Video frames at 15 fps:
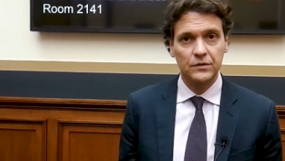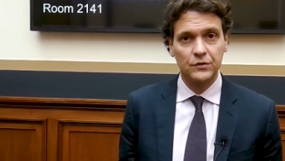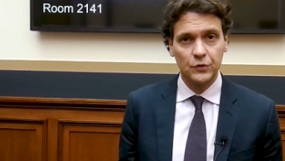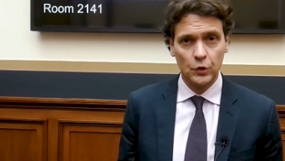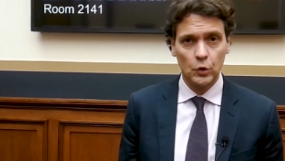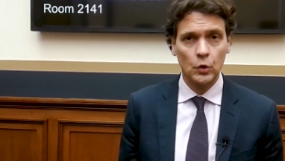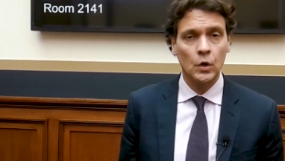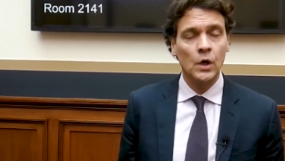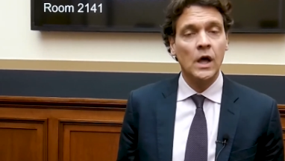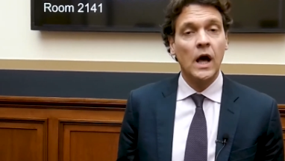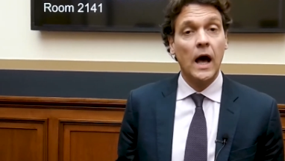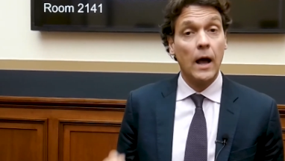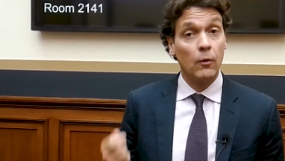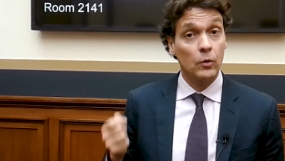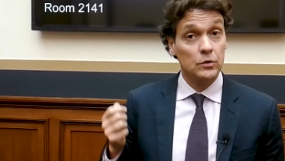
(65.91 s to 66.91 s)
So
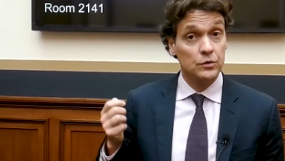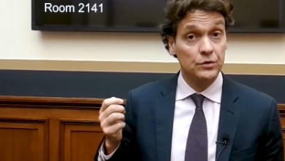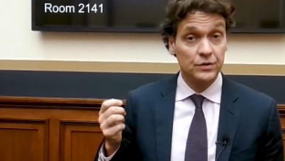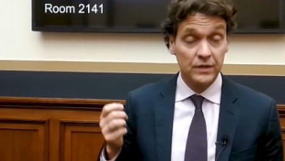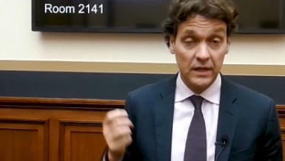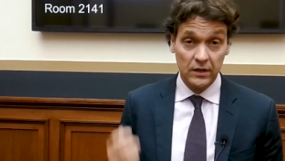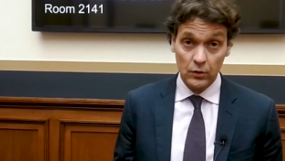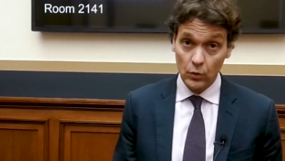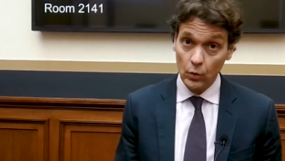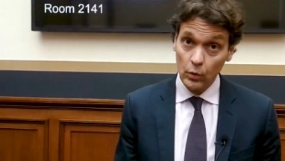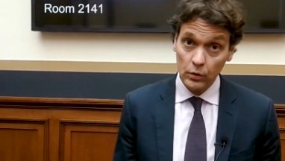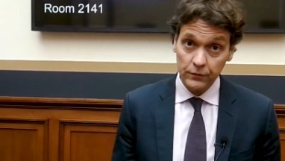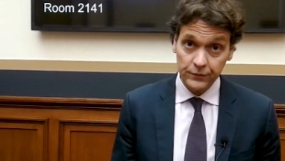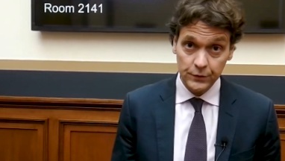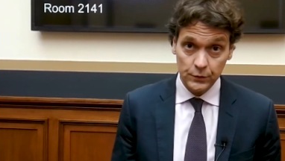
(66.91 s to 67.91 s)
I want to thank
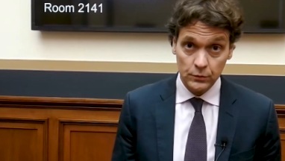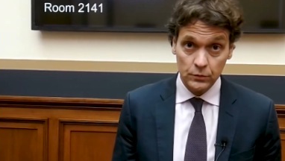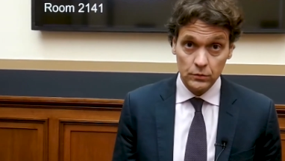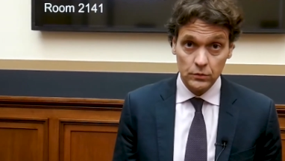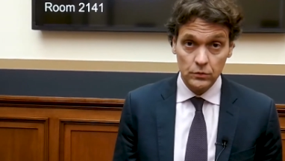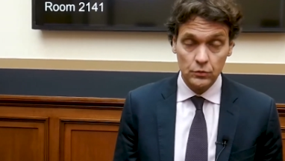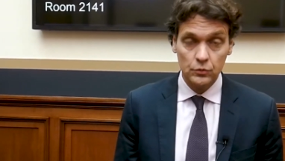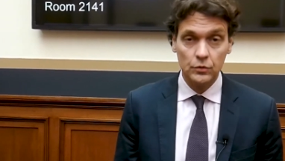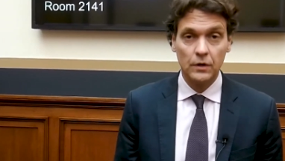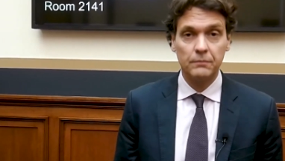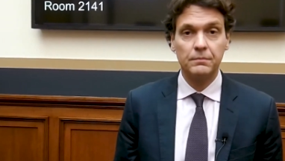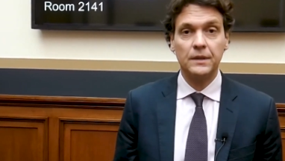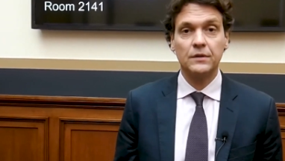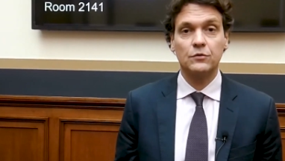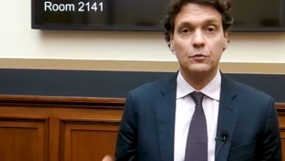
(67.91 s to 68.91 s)
all of you who have
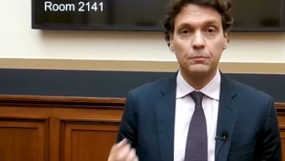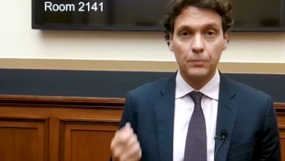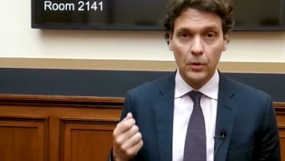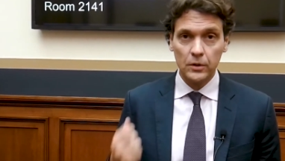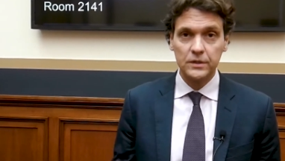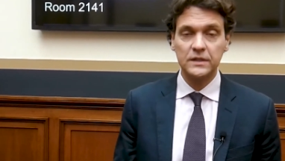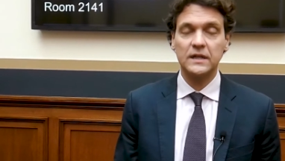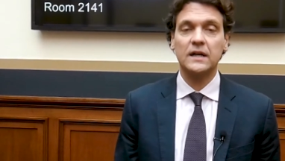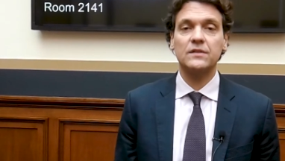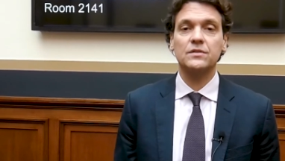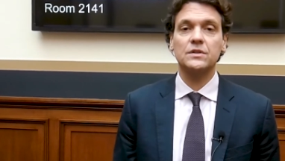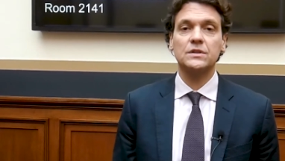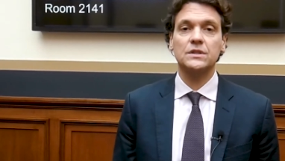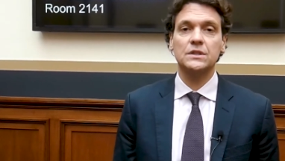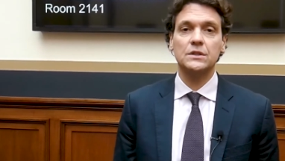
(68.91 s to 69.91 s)
been supporting
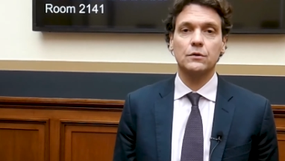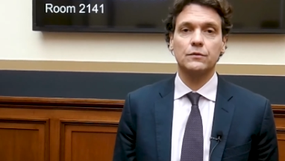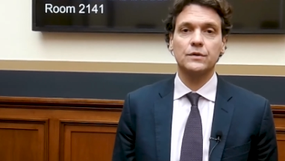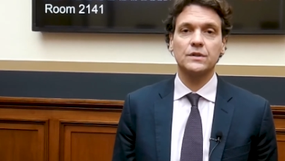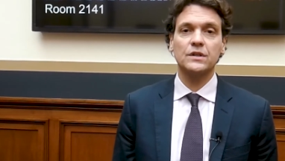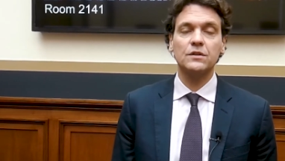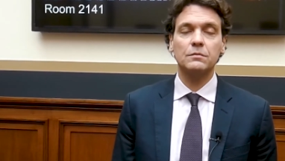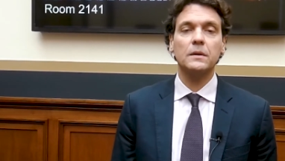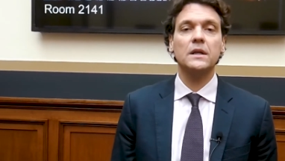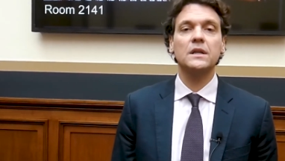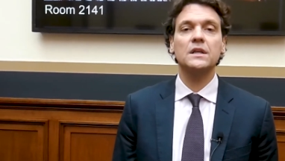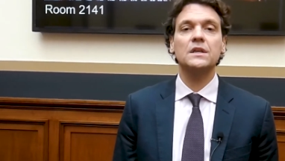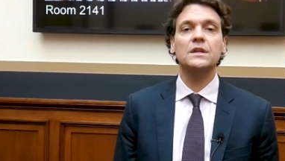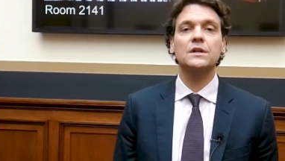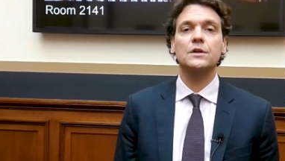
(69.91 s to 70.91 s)
ICT over these
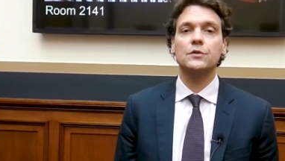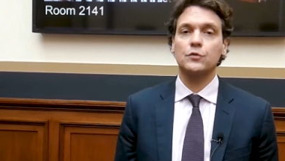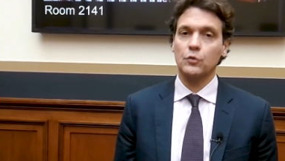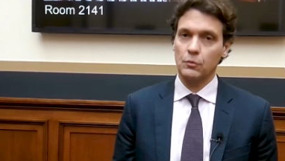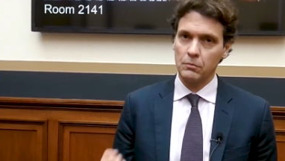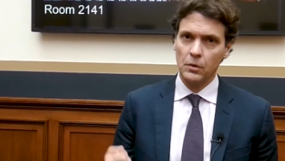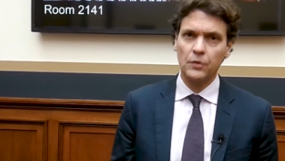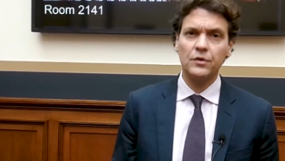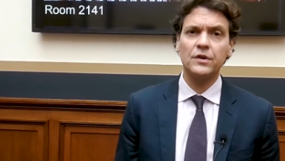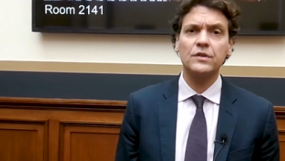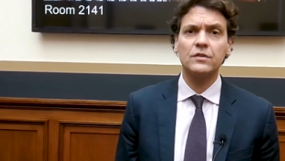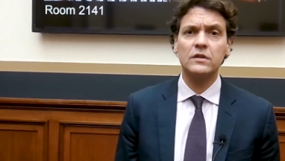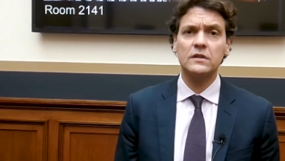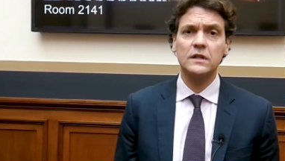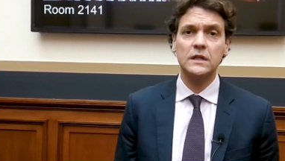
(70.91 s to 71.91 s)
many years, or more
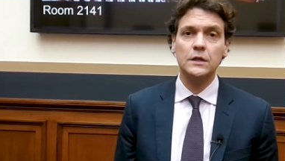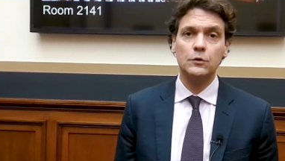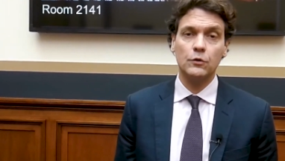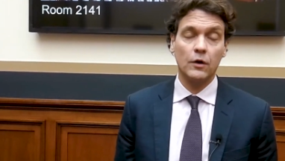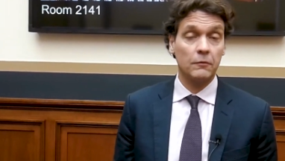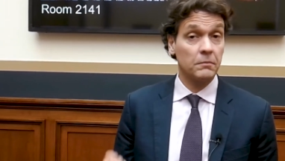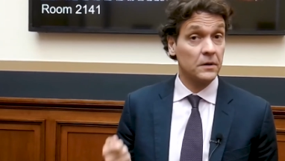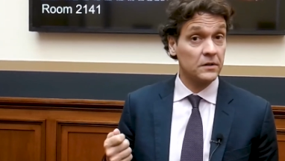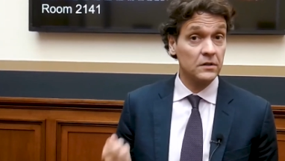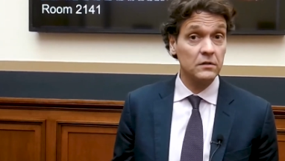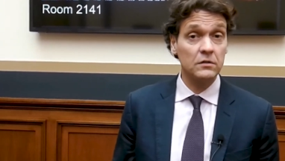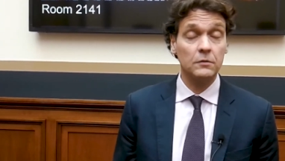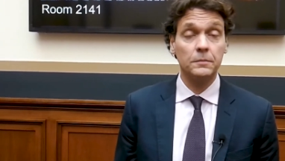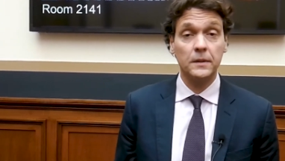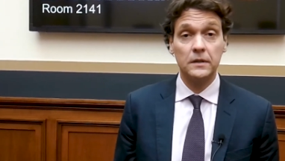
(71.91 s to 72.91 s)
recently, who have
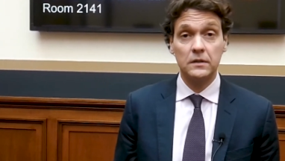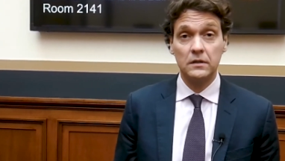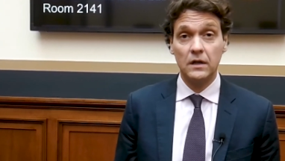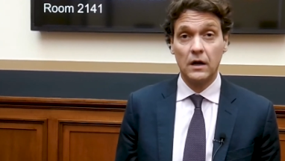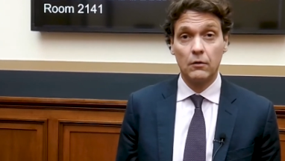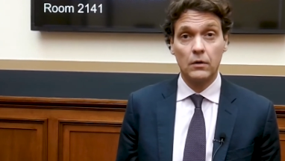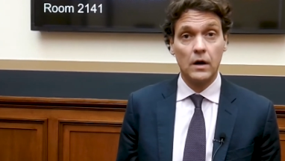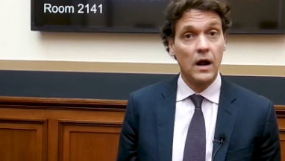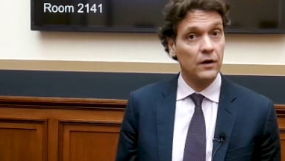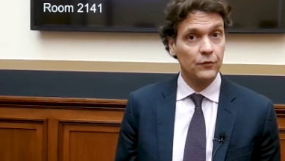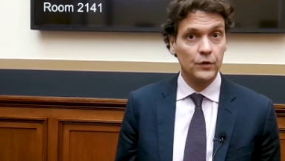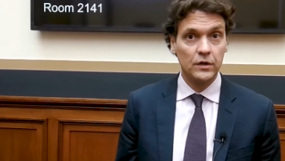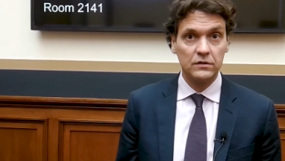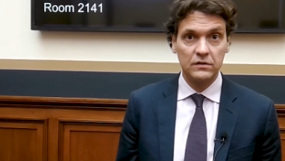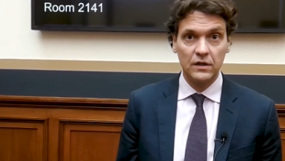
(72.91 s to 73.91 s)
participated in our
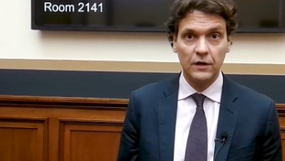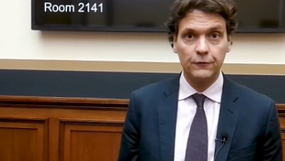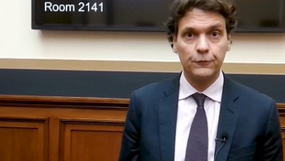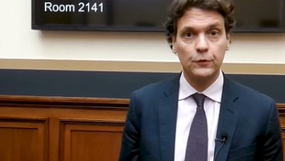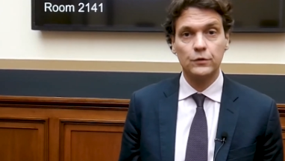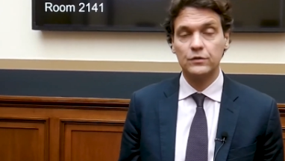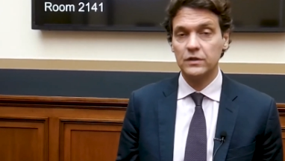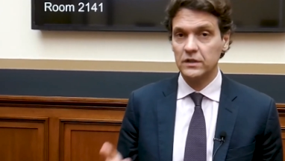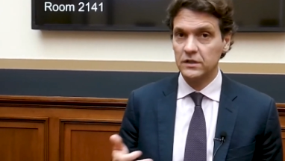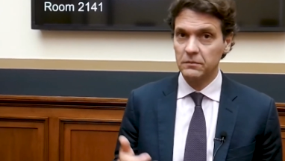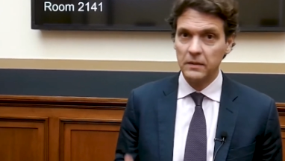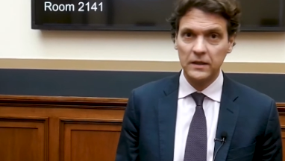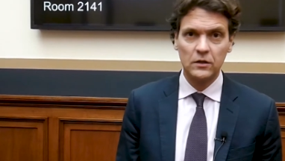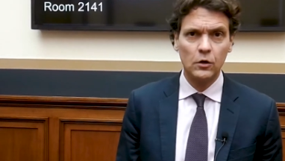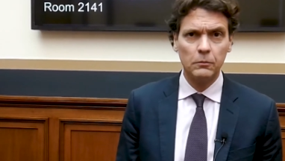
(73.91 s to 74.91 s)
advocacy efforts, the
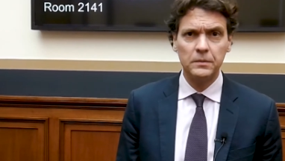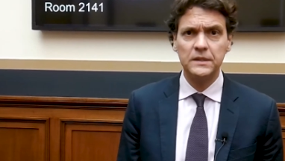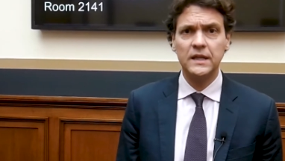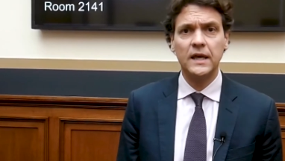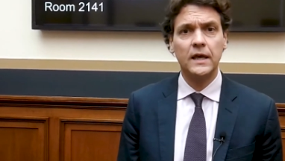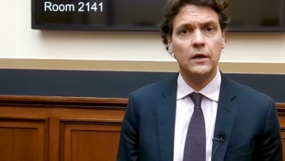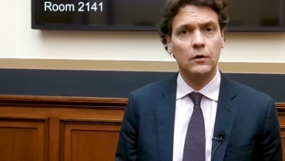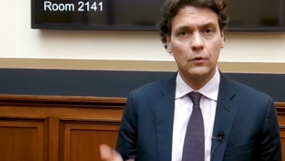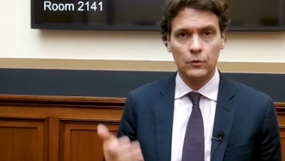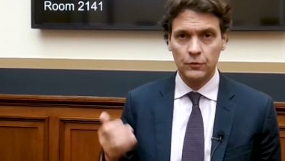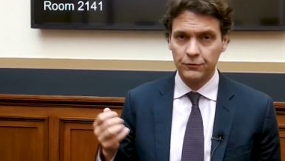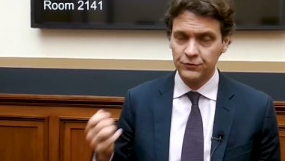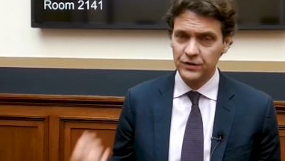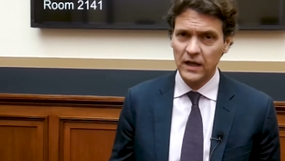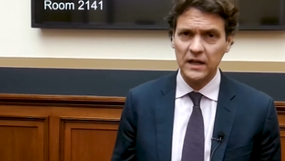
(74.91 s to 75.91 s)
Tibet Lobby Day, or
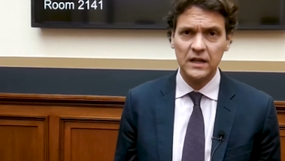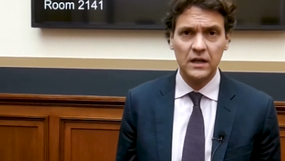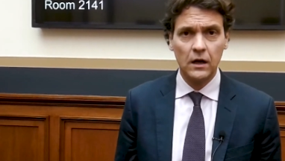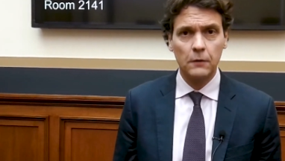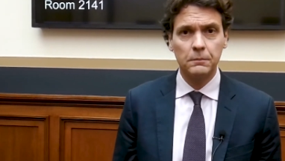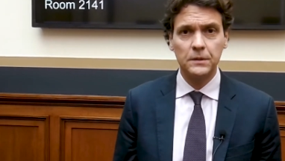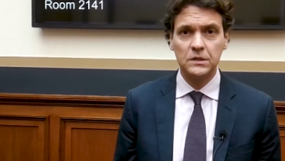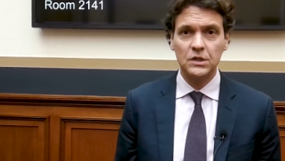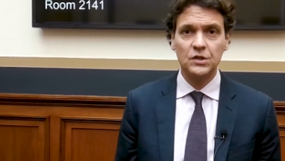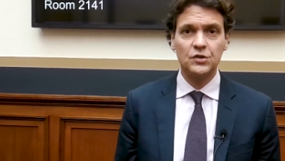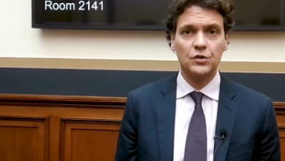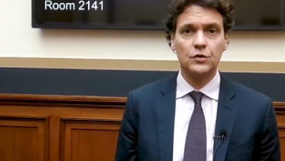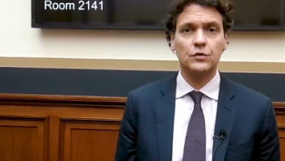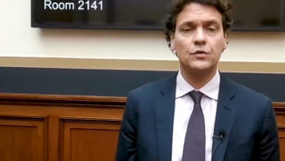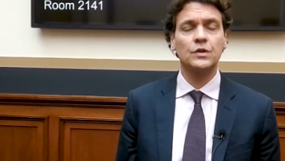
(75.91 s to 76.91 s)
signing our
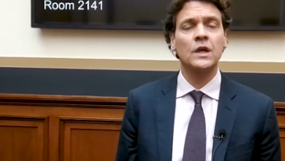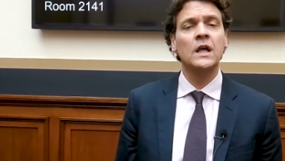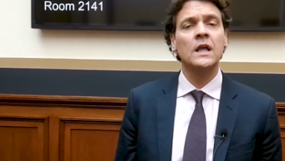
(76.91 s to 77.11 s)
petitions.